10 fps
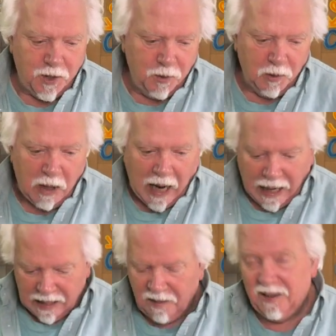to uh,
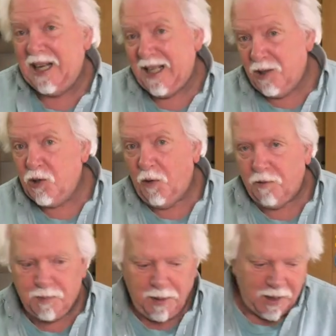like
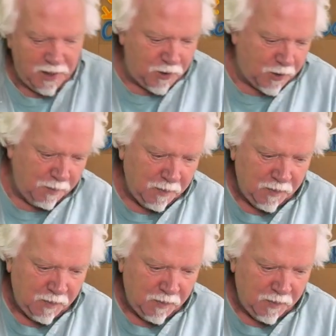soft peaks.